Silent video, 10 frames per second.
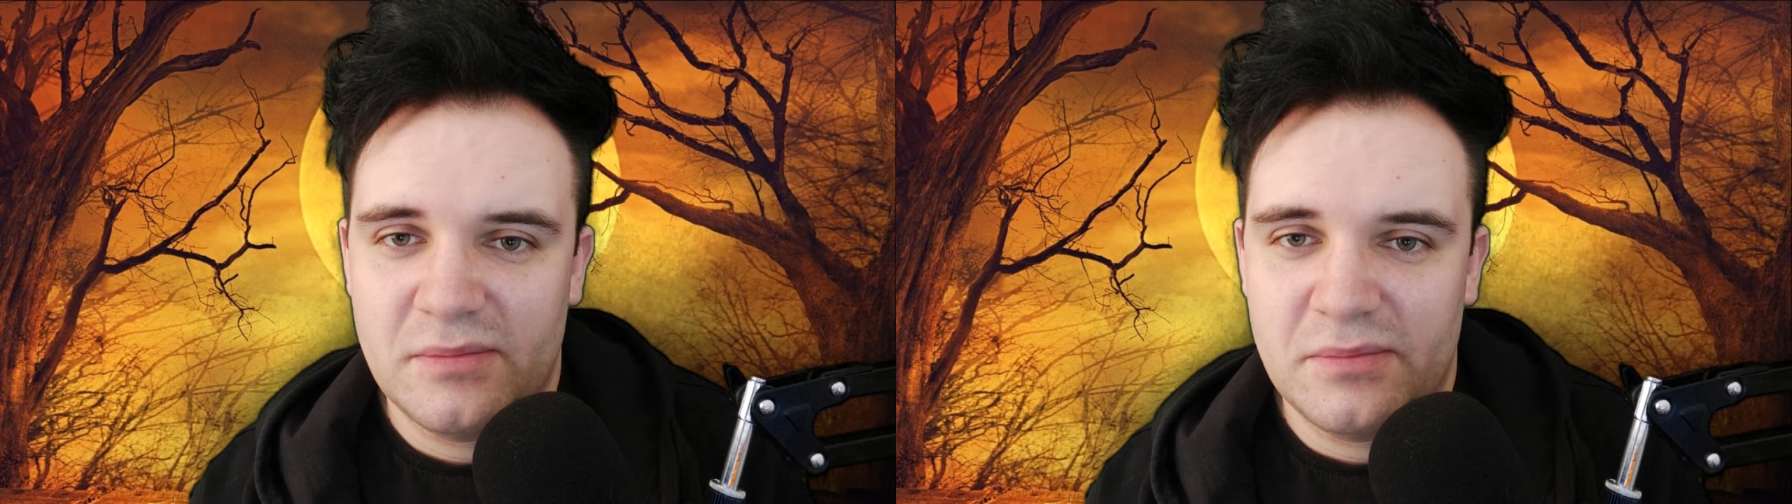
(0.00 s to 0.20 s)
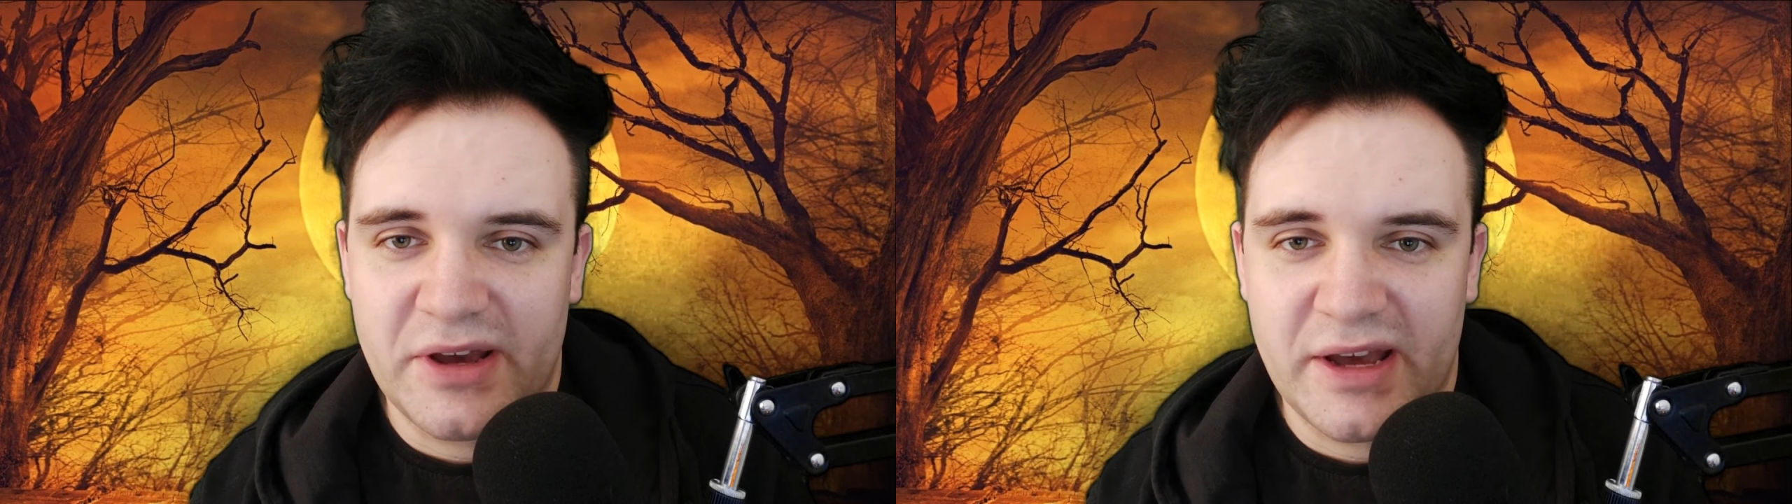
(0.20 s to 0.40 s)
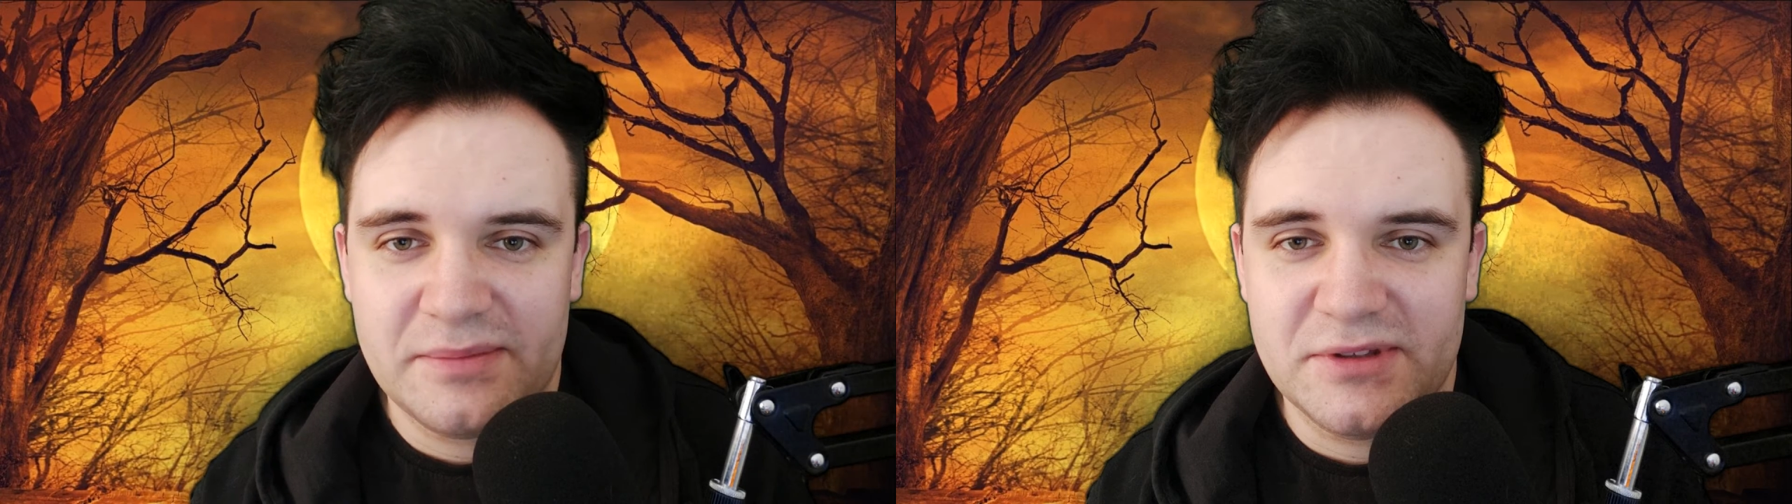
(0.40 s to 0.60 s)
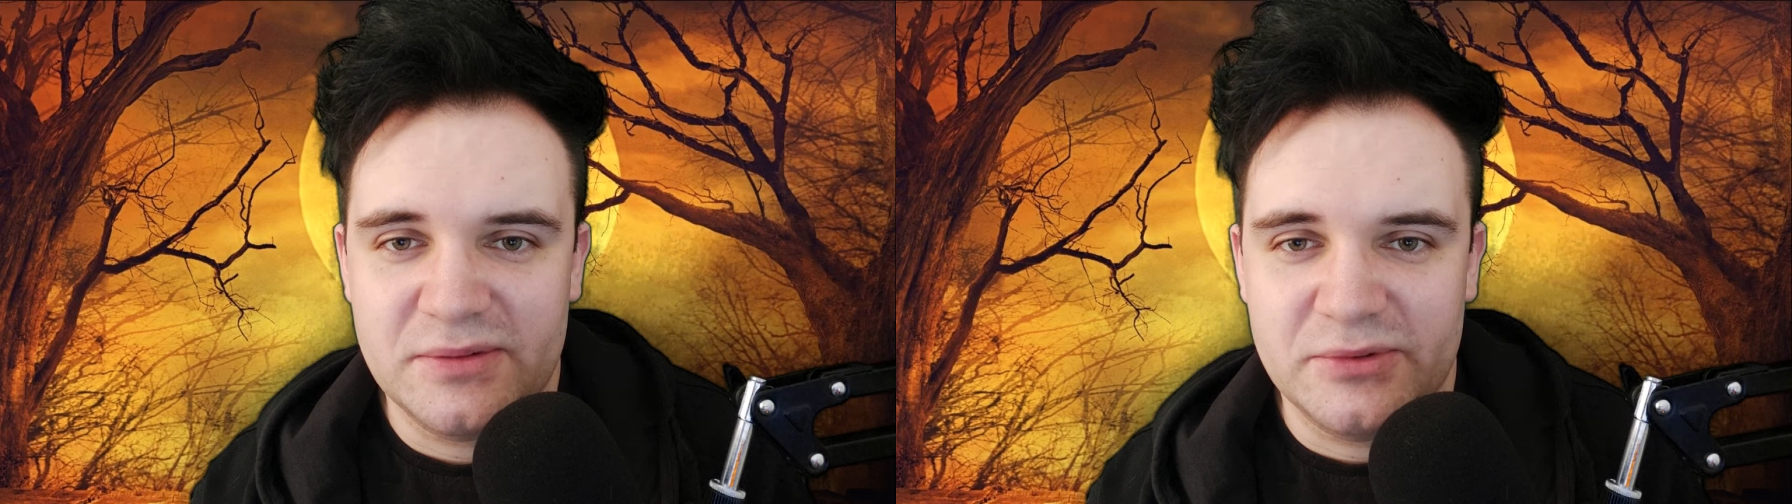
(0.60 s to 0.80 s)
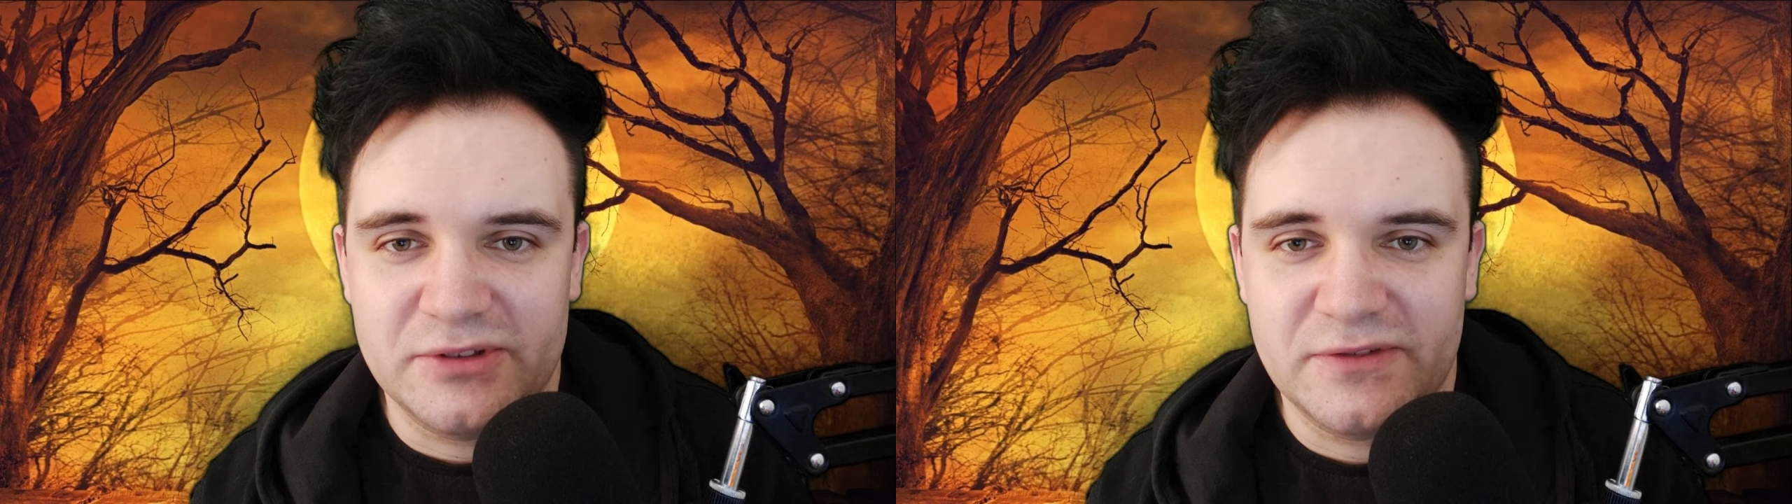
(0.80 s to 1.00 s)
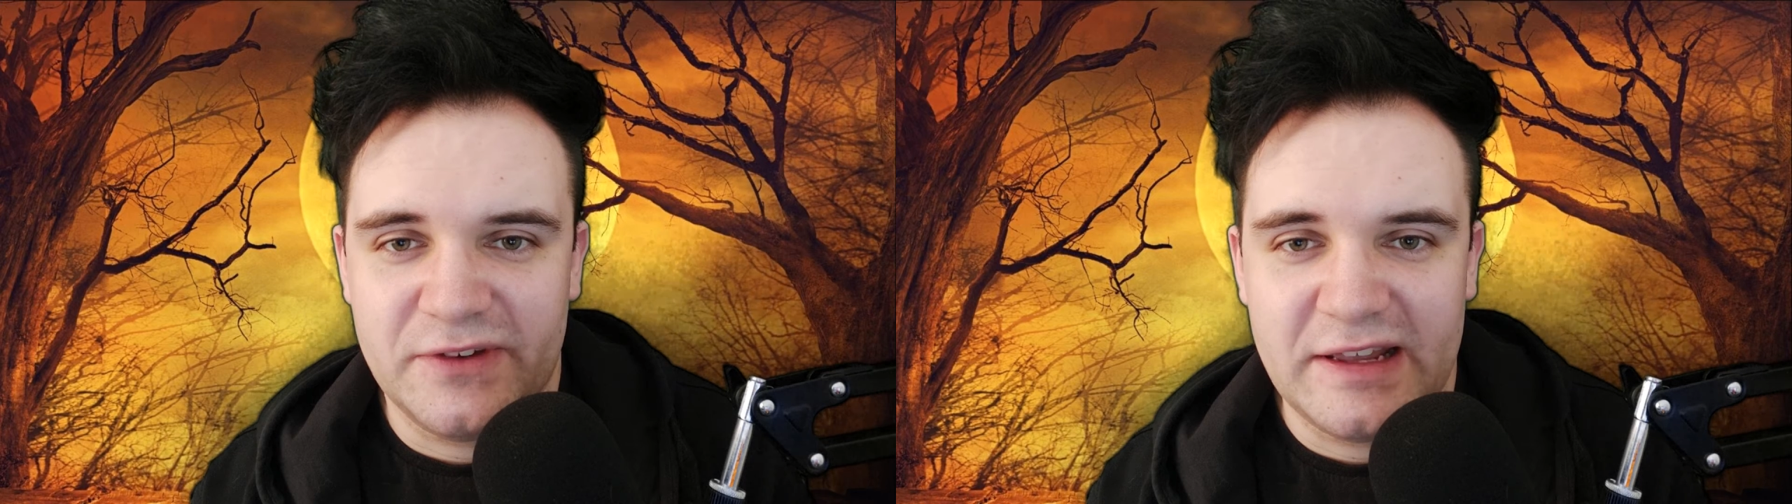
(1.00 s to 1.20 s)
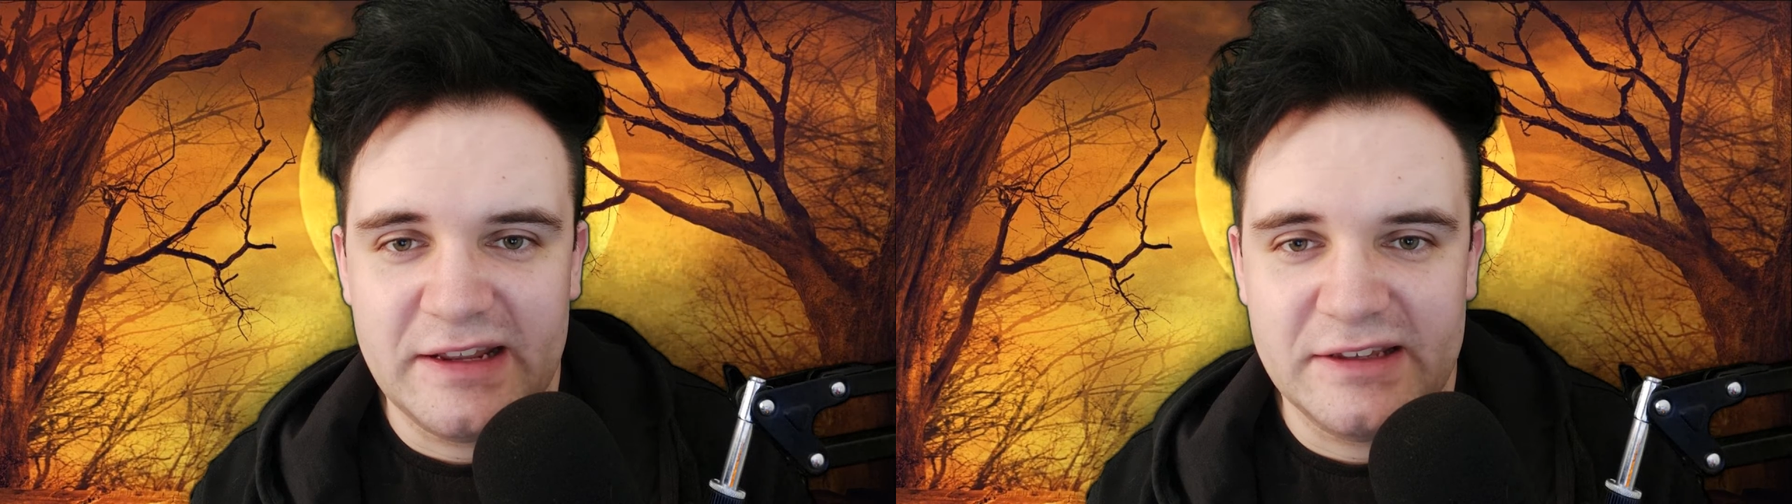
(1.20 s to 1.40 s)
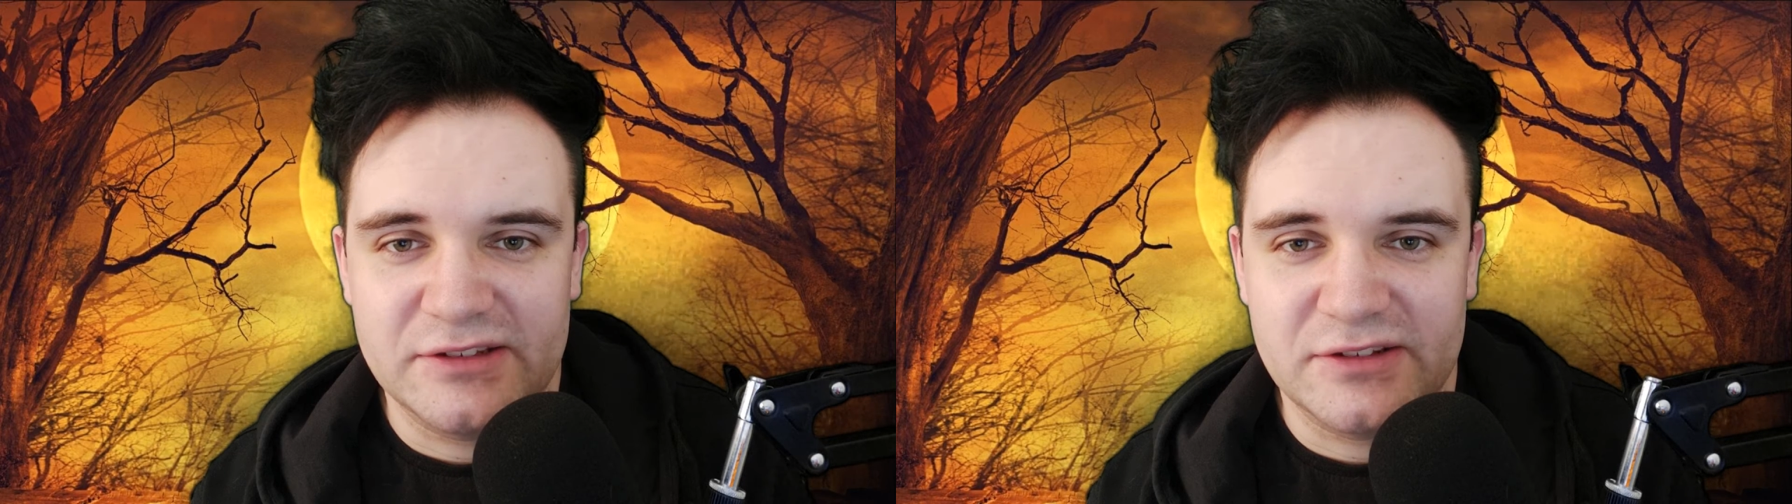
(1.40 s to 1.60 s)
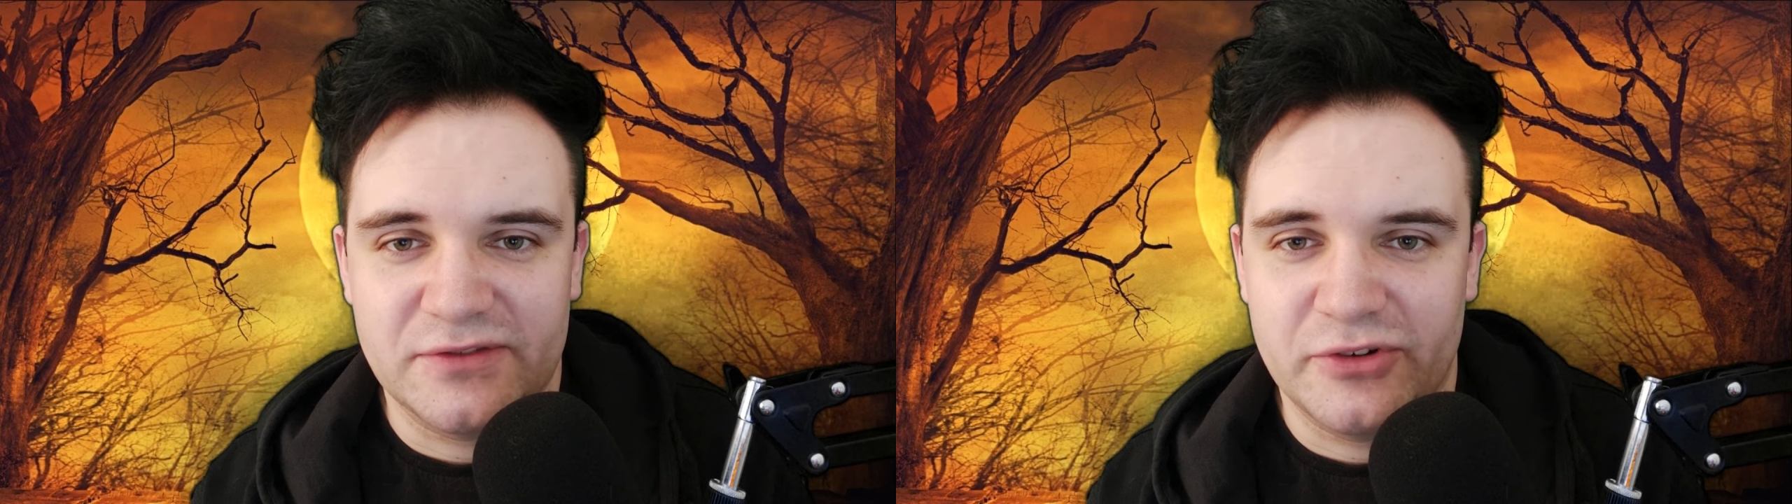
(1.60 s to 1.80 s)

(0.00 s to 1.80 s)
Perhaps it was feelings of